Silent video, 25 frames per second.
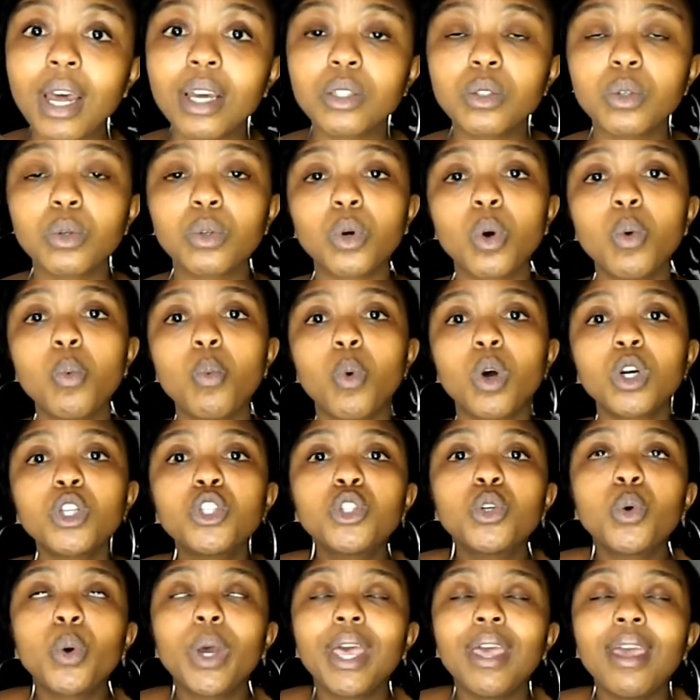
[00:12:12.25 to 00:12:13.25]
So don't wash
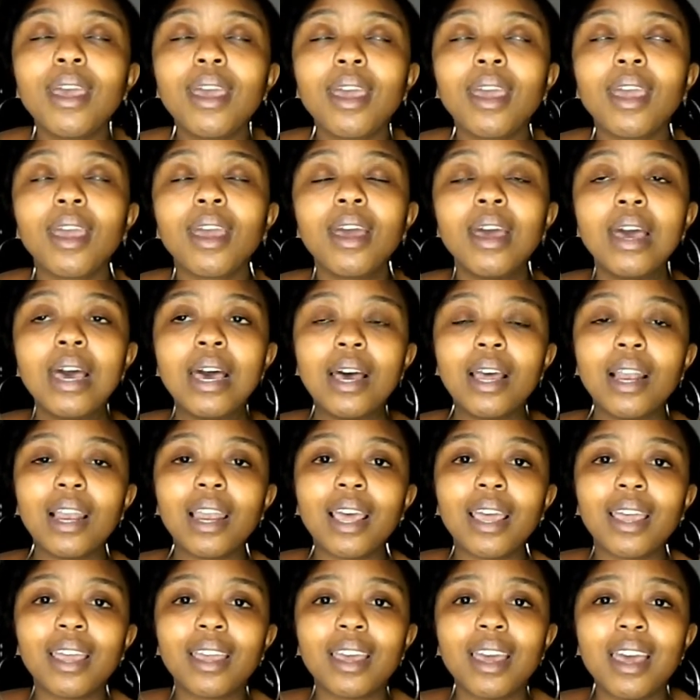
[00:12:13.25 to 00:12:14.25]
your hair
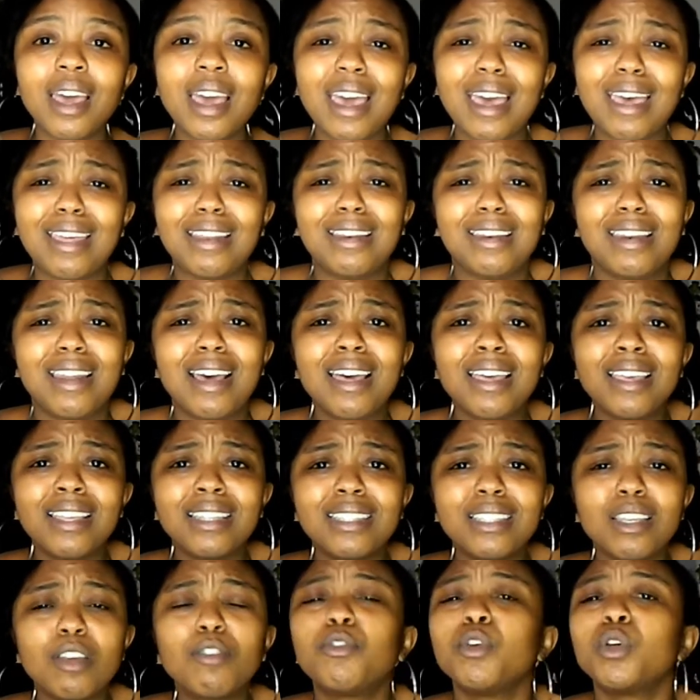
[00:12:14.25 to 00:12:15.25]
like at
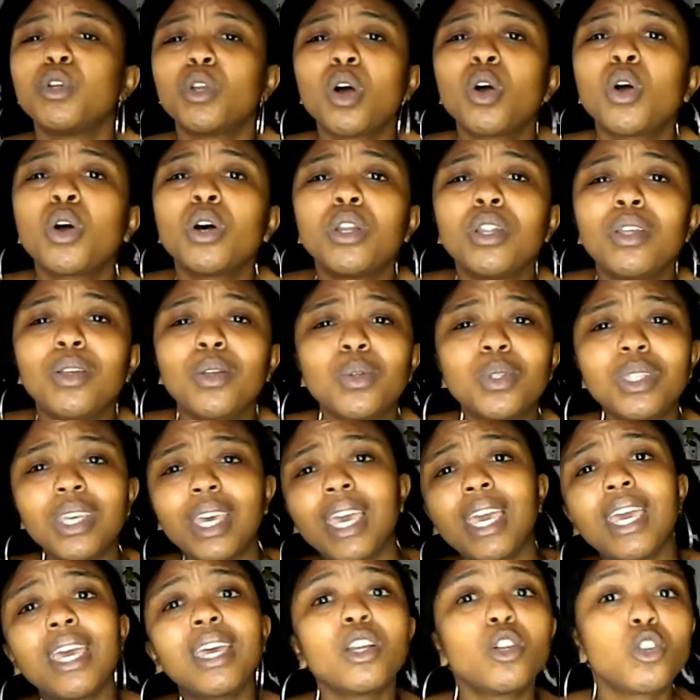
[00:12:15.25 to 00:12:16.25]
night if you're not going to use a
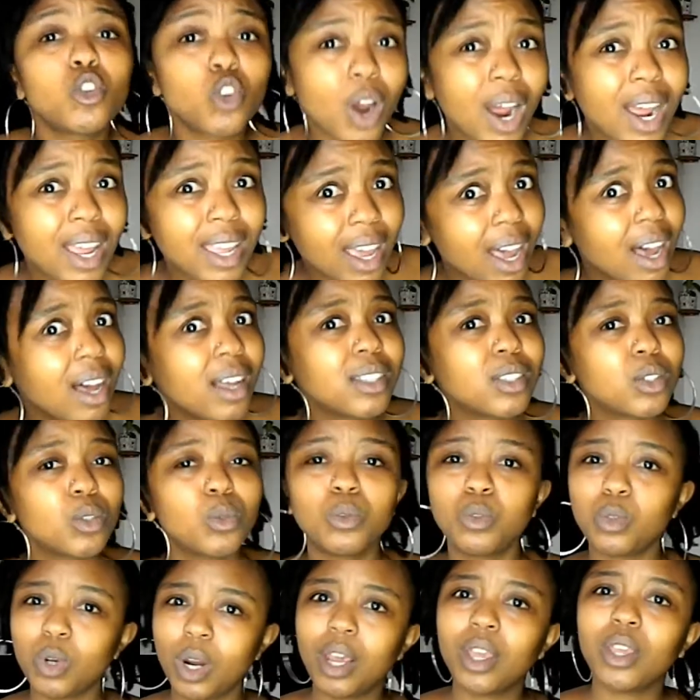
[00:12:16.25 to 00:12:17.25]
hair dryer to
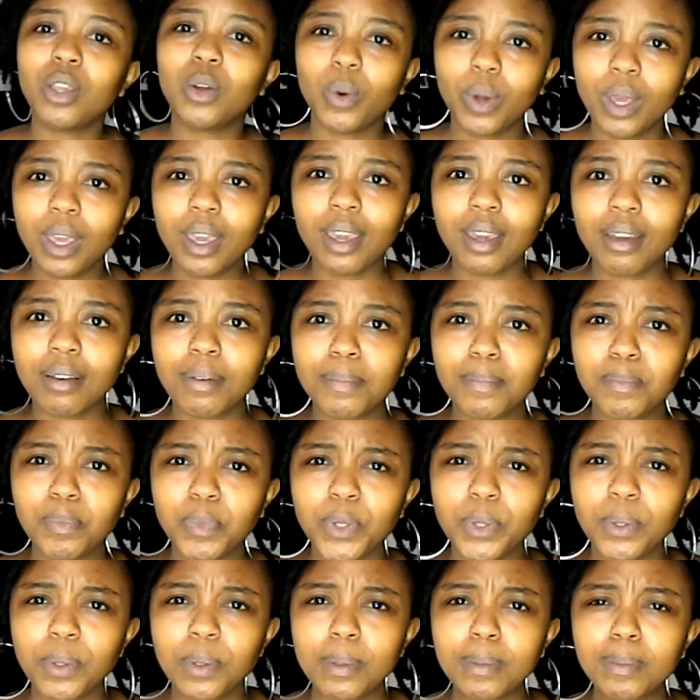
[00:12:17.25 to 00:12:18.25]
dry your hair,
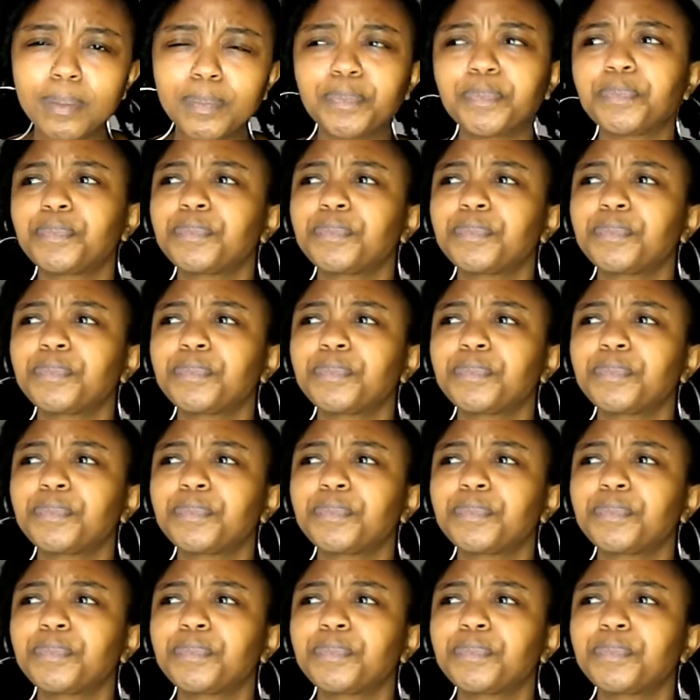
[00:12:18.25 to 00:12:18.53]
you know.